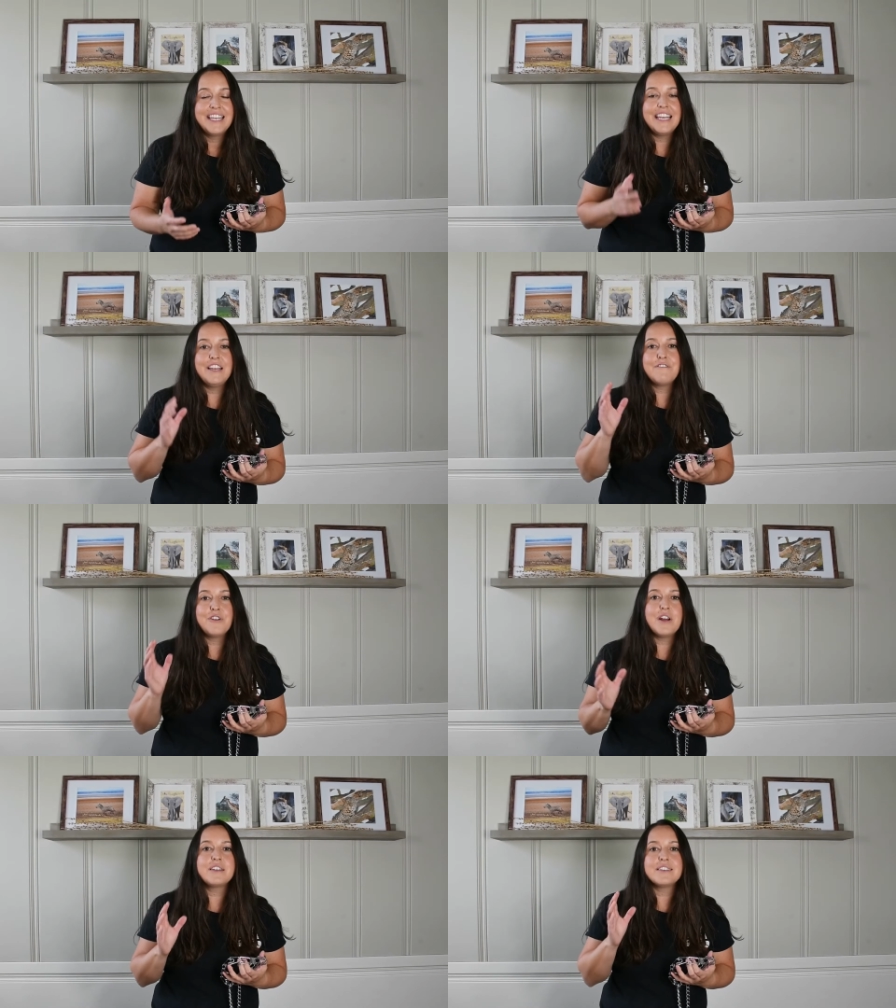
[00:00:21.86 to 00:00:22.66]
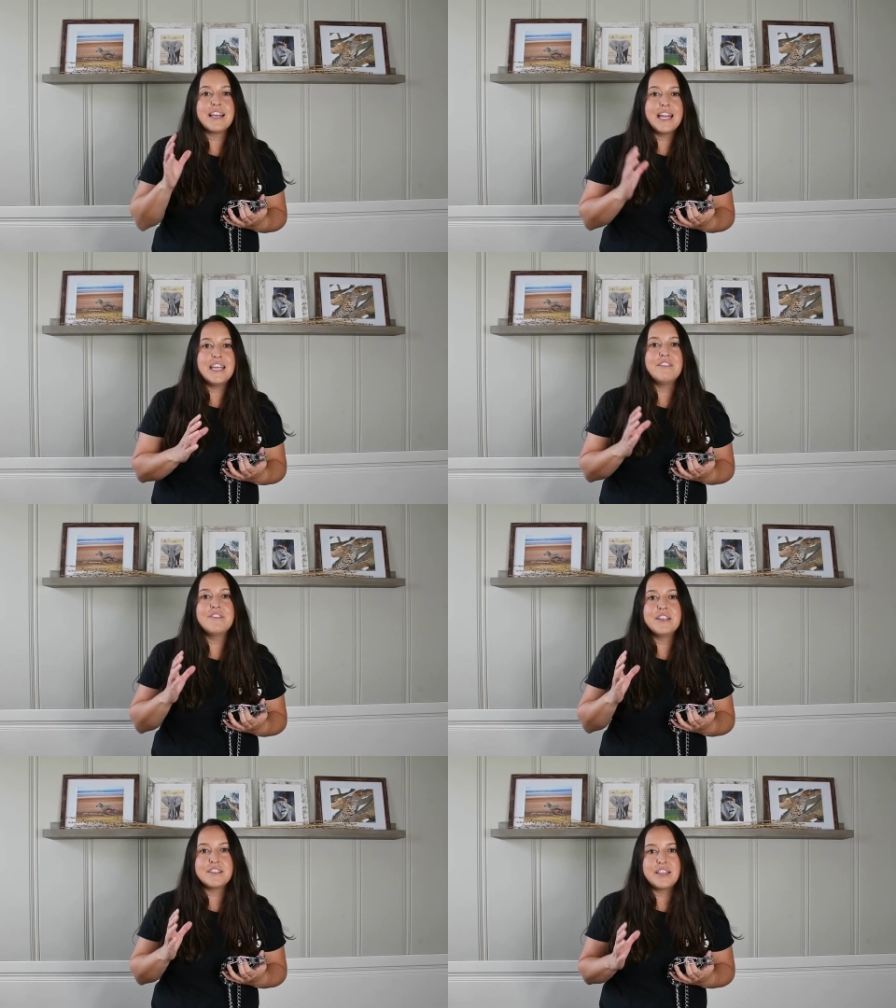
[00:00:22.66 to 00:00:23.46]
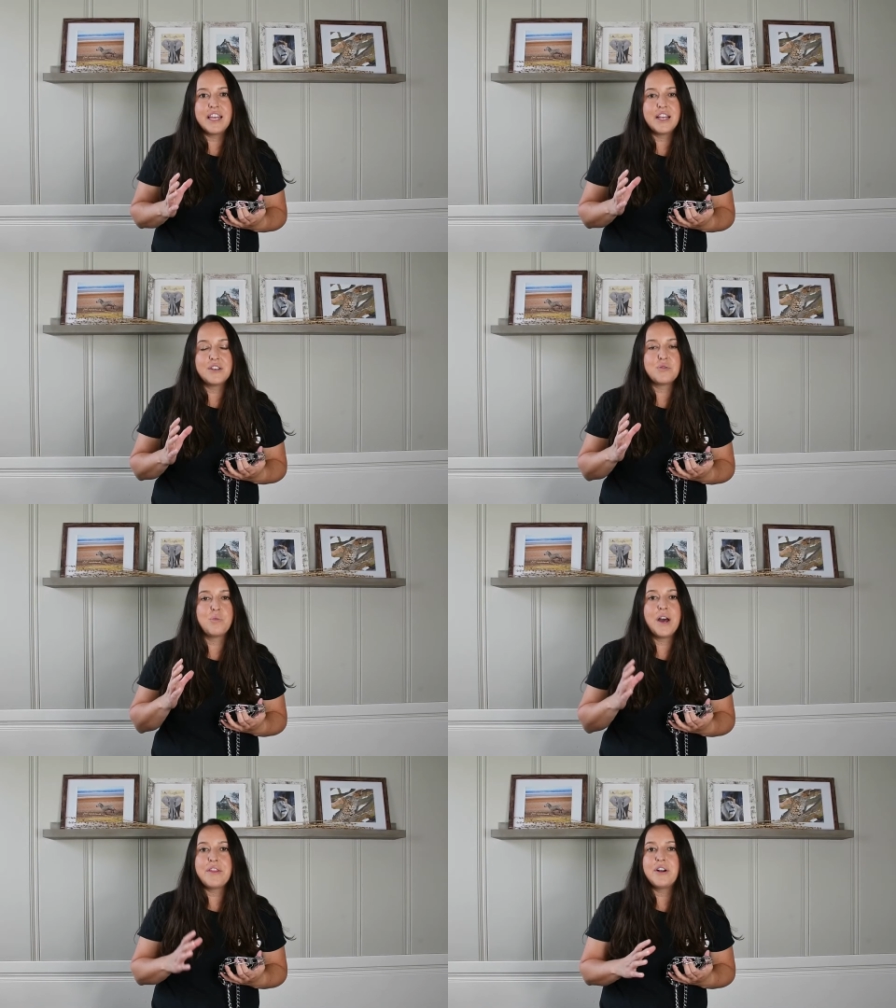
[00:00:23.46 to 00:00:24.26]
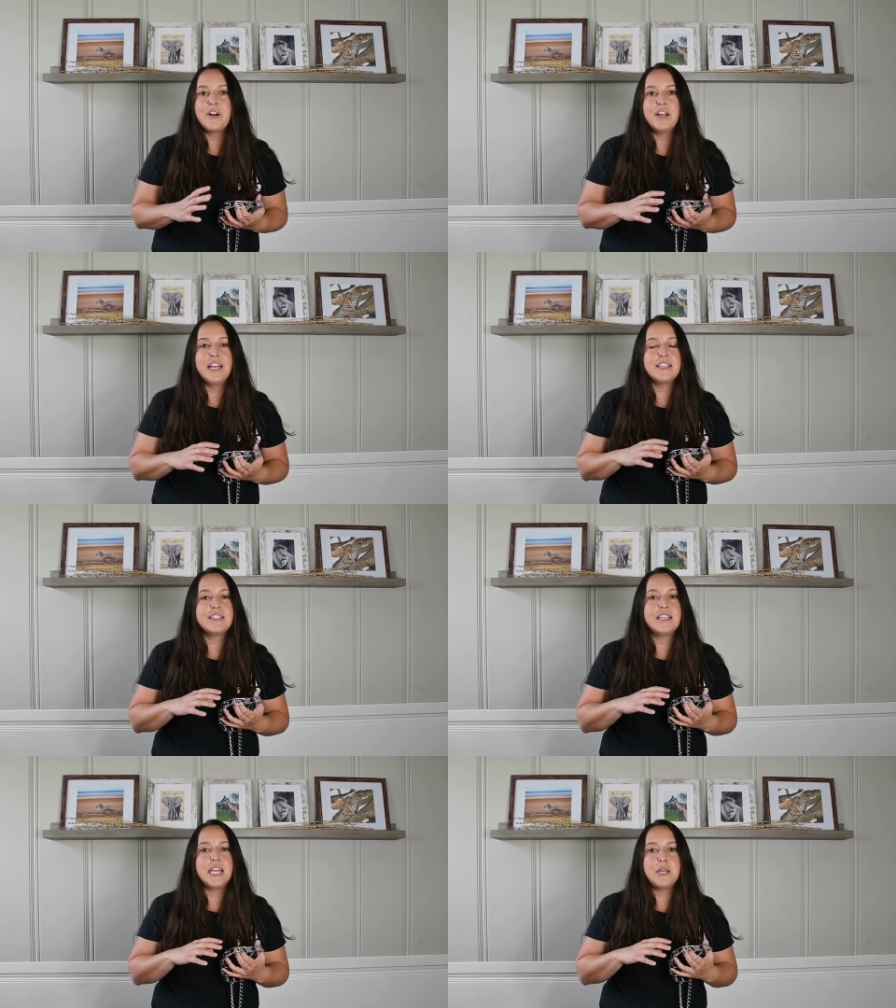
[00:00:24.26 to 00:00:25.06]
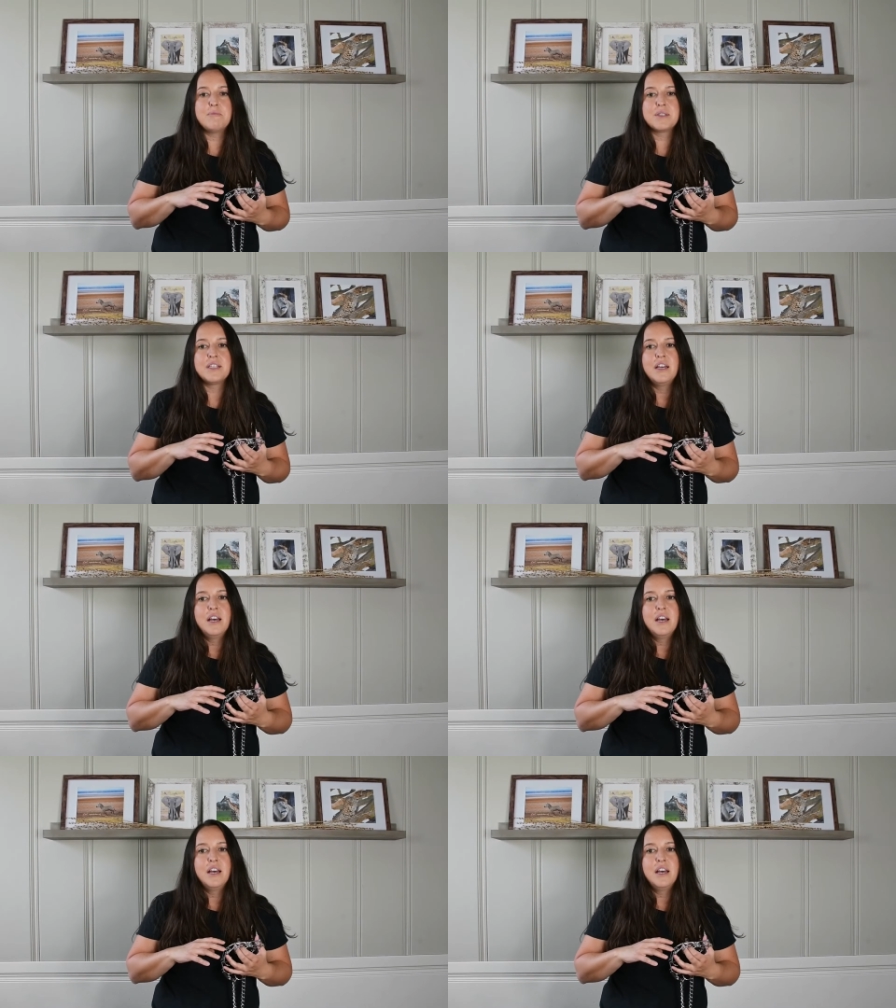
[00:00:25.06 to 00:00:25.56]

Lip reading: If your dog does any of these things, whether it seems